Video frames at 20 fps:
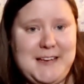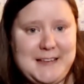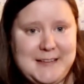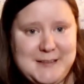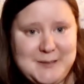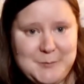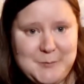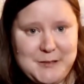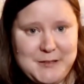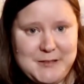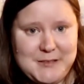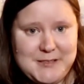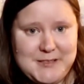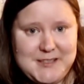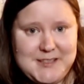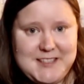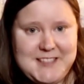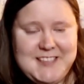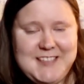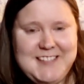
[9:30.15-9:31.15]

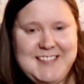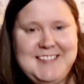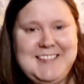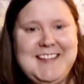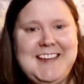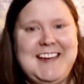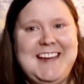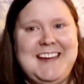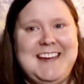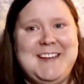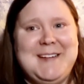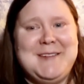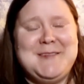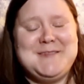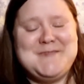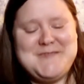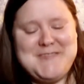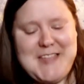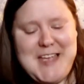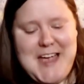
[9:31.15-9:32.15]
elements,
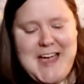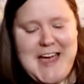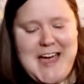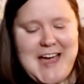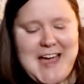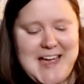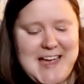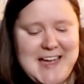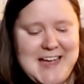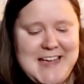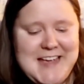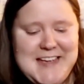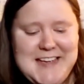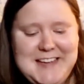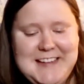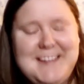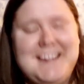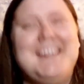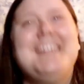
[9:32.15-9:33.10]
I